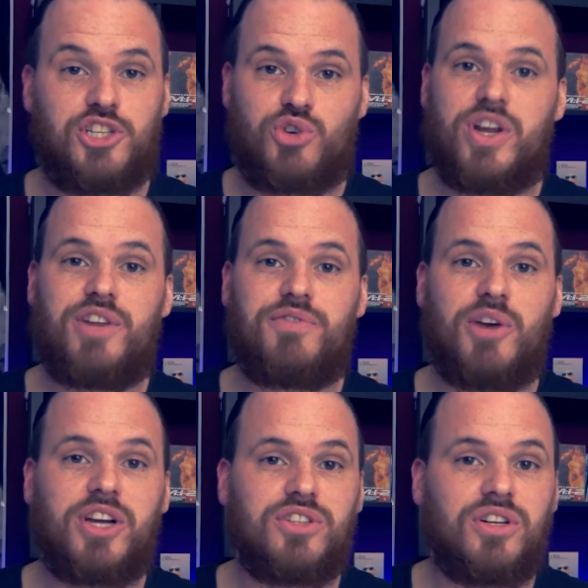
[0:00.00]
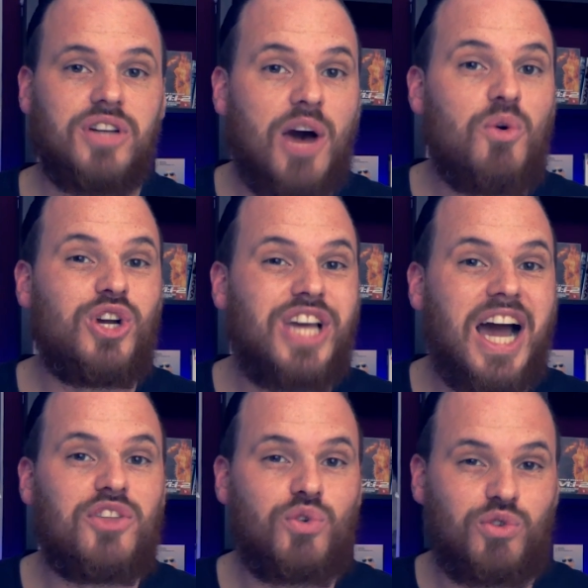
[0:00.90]
As a creative director, I will
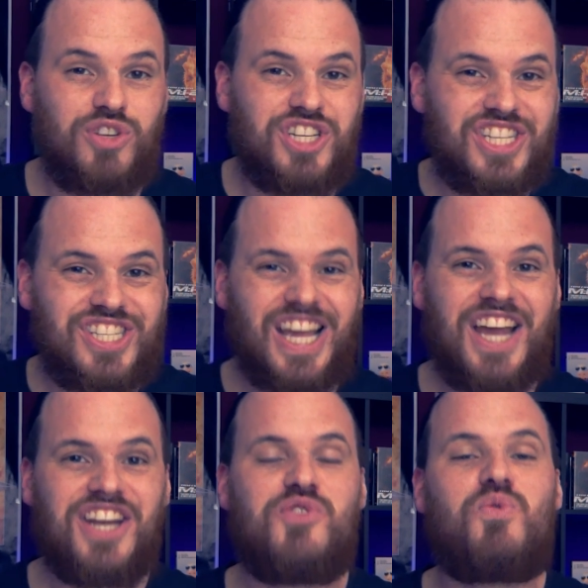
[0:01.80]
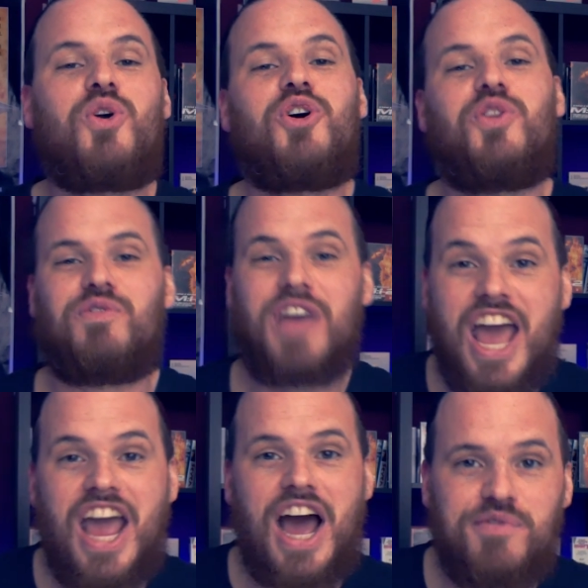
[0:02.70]
guide you through this exciting new world of
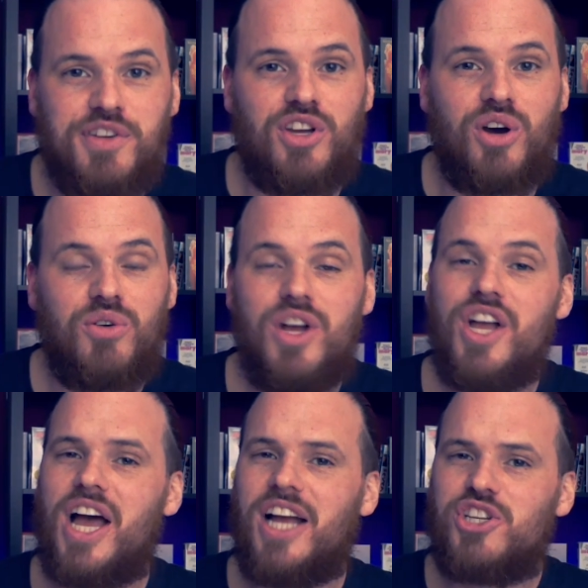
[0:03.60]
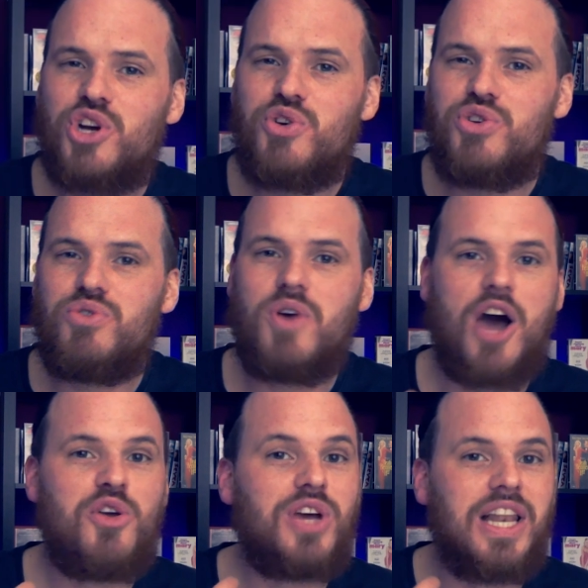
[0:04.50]
AI video and show you
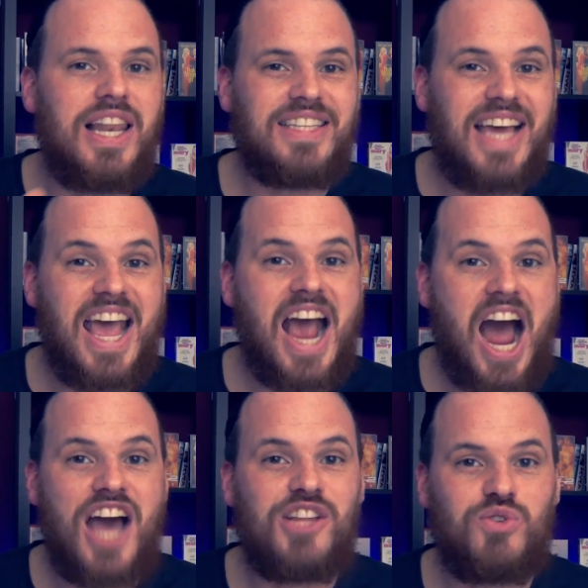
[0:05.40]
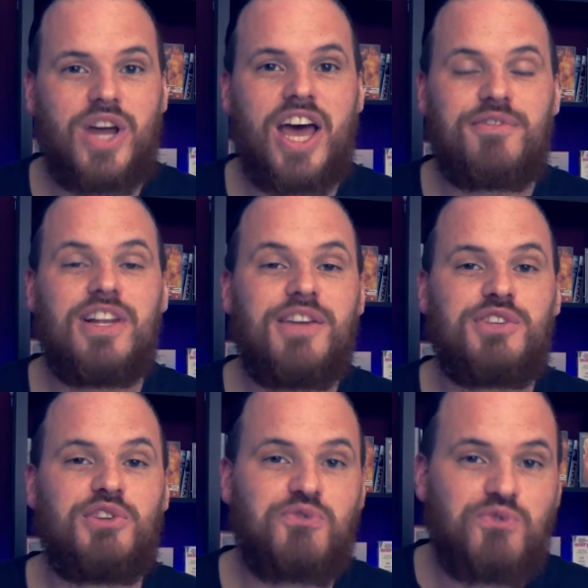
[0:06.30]
how you can let AI do the heavy
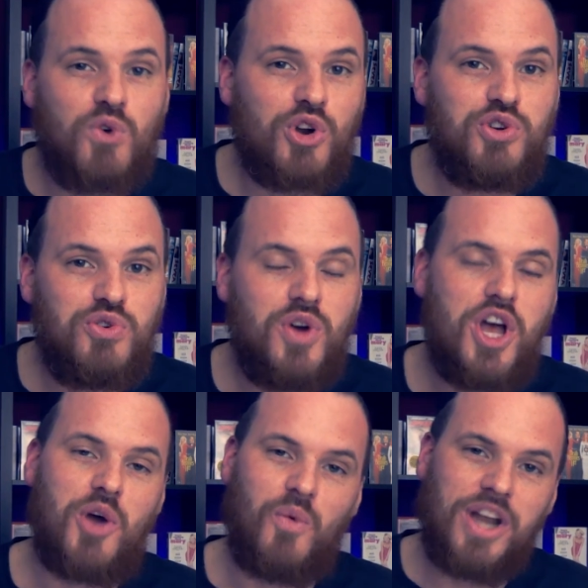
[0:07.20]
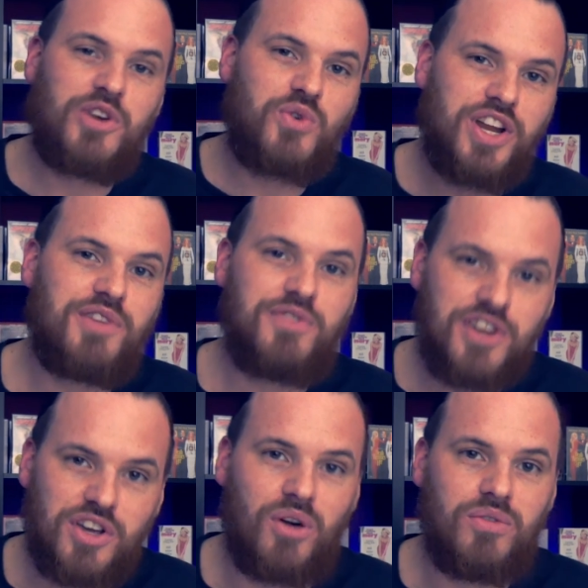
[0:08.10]
lifting for you when creating
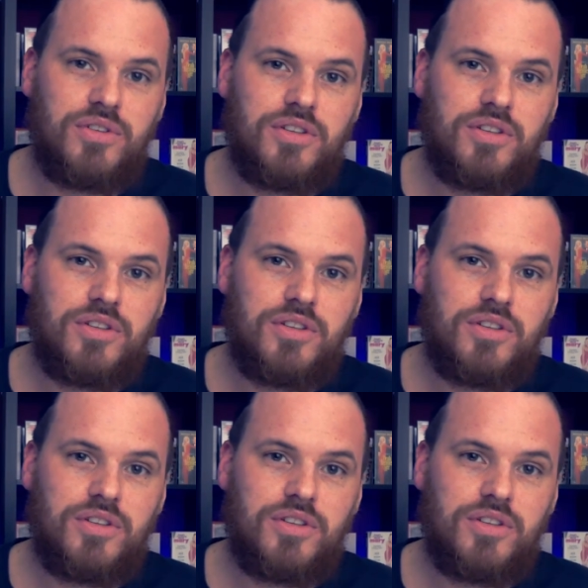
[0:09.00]
video.